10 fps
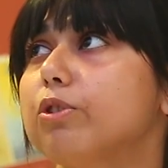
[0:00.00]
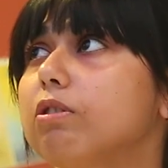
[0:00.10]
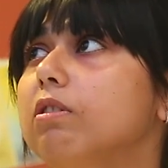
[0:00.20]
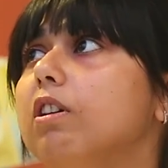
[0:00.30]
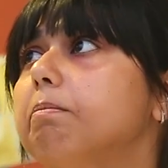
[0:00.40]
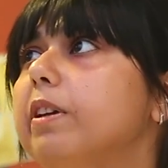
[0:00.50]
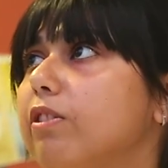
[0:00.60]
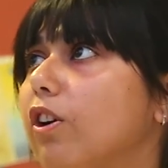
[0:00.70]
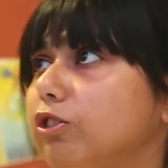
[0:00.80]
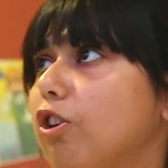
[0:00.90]
should not be
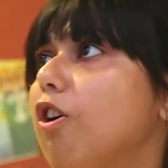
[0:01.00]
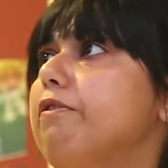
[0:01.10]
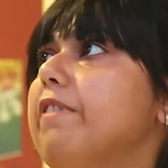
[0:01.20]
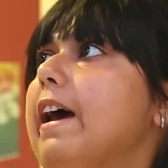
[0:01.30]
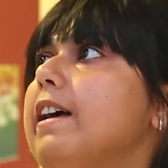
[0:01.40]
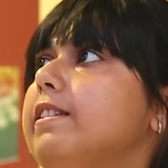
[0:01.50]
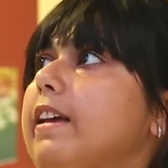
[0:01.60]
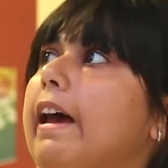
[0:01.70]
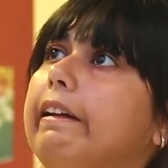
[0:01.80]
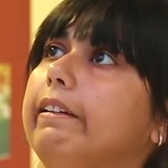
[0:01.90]
thought of
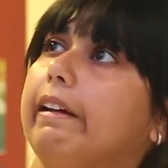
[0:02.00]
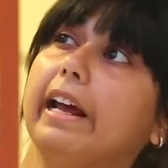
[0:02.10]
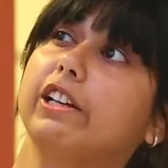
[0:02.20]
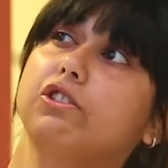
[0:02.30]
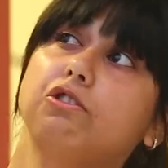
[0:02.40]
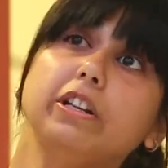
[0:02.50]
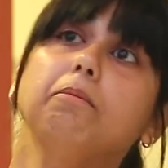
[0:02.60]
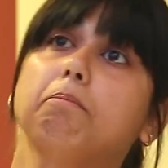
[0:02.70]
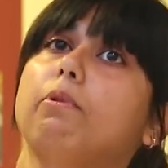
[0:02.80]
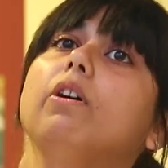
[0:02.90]
as an
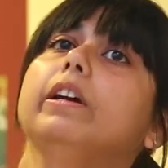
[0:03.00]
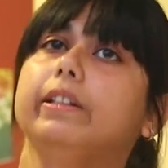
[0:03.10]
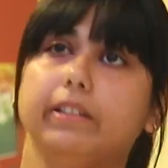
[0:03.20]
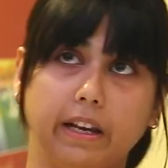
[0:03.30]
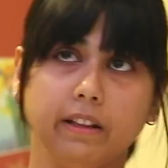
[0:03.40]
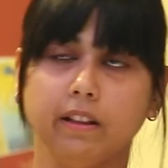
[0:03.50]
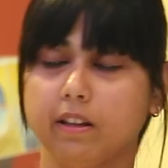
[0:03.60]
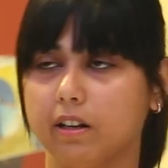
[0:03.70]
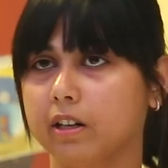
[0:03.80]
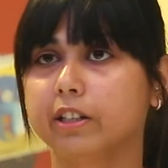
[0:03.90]
extreme point
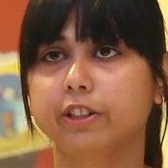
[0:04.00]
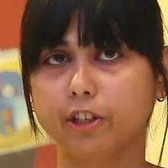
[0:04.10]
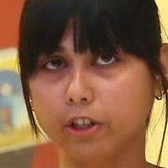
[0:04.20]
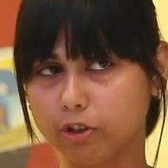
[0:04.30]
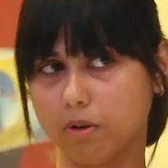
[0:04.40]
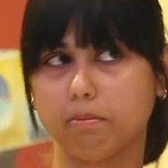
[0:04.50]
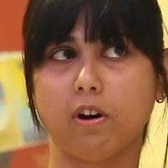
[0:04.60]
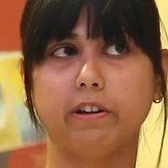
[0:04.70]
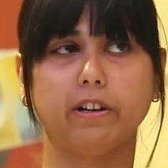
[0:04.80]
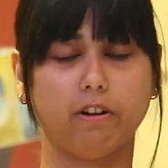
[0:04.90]
in the continuum
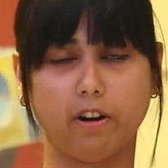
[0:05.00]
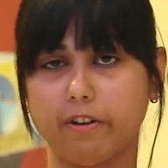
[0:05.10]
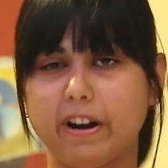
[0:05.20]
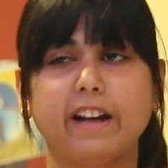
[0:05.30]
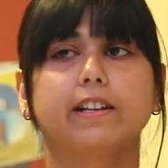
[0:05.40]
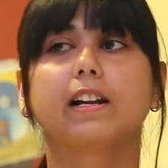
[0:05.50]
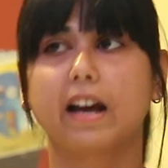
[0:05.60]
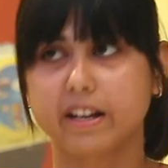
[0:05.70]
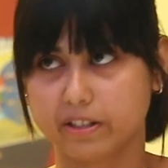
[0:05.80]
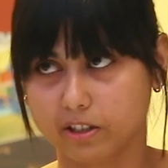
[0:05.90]
on
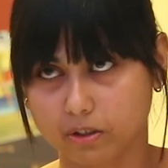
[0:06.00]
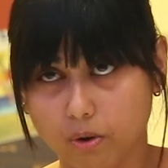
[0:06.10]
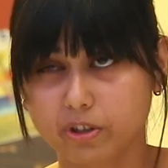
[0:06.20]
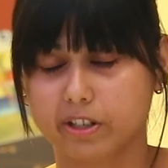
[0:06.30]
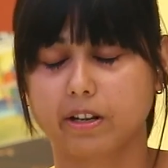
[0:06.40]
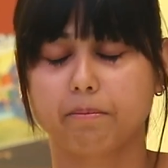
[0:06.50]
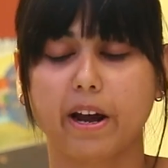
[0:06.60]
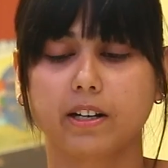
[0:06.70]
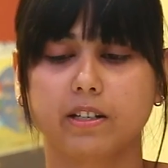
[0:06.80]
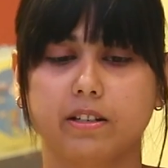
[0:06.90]
radicalized discourses and
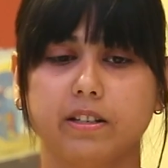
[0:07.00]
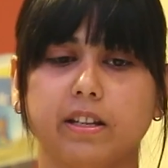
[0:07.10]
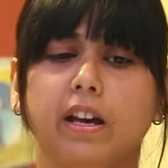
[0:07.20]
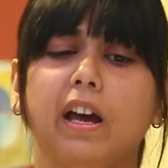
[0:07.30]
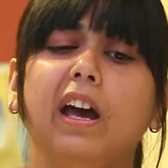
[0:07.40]
practices.